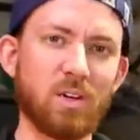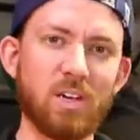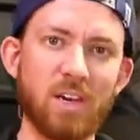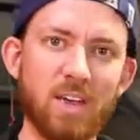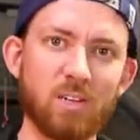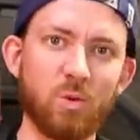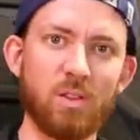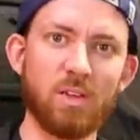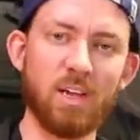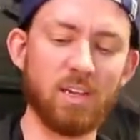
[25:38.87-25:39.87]
connect
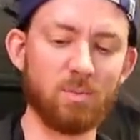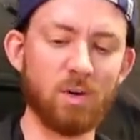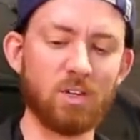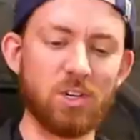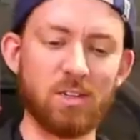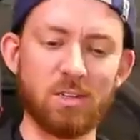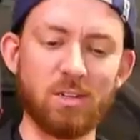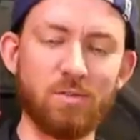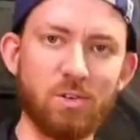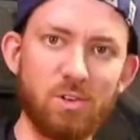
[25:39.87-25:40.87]
with it as much as
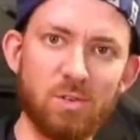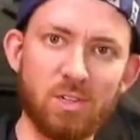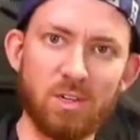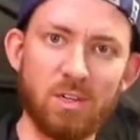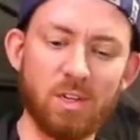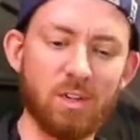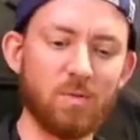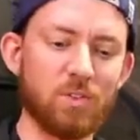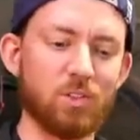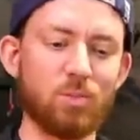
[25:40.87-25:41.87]
if you're using
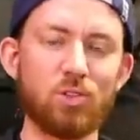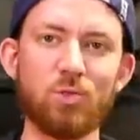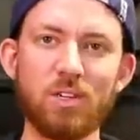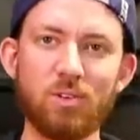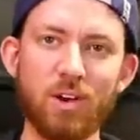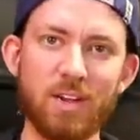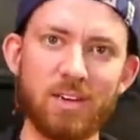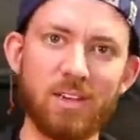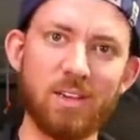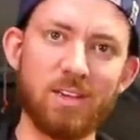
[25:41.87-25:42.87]
some street
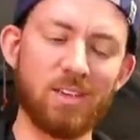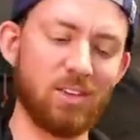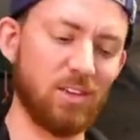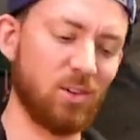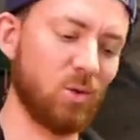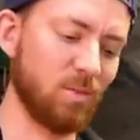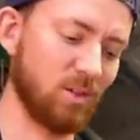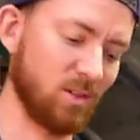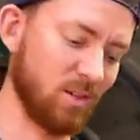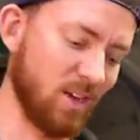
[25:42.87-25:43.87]
grade
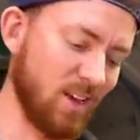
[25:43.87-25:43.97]
equipment.